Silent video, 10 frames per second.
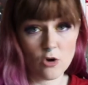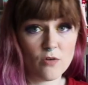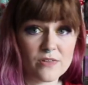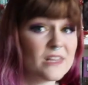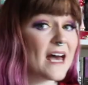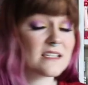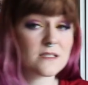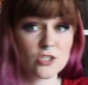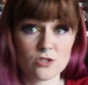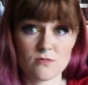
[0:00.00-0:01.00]
over the
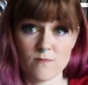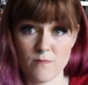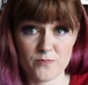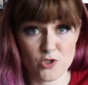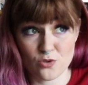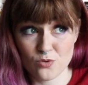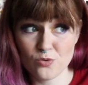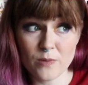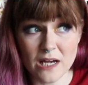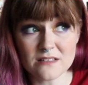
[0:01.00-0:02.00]
last
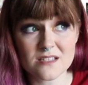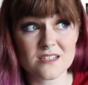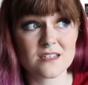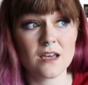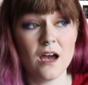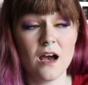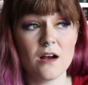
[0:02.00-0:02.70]
two months,